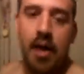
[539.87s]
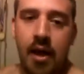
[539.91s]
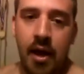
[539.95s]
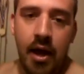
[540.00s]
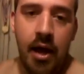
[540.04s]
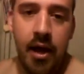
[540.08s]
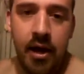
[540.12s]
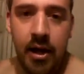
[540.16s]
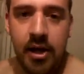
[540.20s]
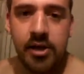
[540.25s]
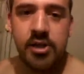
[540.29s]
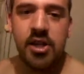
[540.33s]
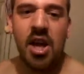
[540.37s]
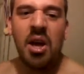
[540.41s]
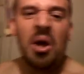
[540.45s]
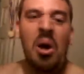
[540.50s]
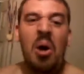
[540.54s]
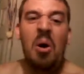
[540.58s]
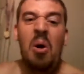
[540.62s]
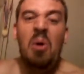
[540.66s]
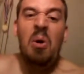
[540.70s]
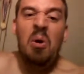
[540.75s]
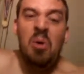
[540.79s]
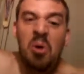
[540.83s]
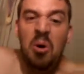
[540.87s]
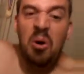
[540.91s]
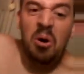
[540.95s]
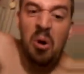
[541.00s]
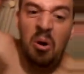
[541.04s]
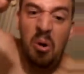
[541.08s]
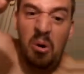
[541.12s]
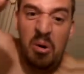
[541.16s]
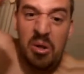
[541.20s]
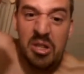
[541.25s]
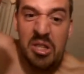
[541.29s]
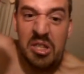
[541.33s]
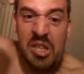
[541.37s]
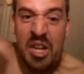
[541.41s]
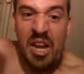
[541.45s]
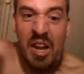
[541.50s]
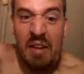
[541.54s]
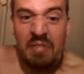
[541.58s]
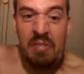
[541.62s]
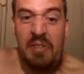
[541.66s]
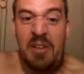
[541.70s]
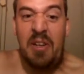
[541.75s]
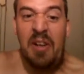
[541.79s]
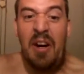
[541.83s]
And he's like,
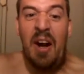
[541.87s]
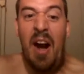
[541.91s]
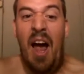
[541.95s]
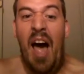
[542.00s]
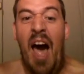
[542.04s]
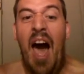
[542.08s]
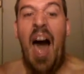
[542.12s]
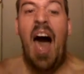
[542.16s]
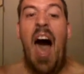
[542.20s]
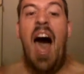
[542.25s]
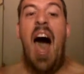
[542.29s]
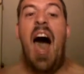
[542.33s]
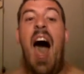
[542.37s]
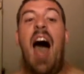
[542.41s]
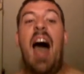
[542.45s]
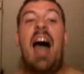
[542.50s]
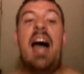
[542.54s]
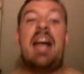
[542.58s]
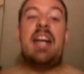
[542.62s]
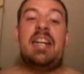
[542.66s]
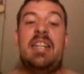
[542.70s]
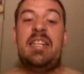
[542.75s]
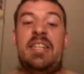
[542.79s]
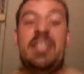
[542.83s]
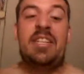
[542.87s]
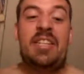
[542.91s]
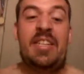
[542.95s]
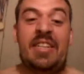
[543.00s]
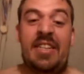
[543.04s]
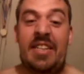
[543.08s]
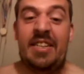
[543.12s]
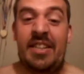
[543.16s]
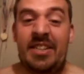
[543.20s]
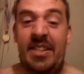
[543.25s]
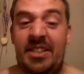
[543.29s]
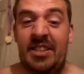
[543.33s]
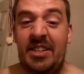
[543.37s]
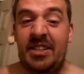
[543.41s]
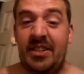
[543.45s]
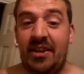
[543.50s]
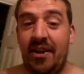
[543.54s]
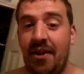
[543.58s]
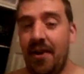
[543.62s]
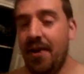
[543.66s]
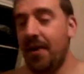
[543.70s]
Rusev Crash!